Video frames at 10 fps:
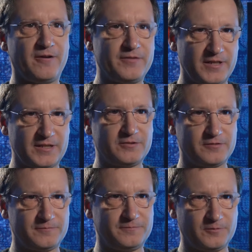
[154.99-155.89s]
and then it sort
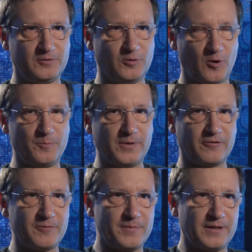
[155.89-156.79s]
of got
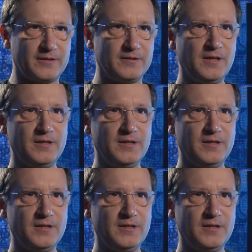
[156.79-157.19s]
bigger and bigger.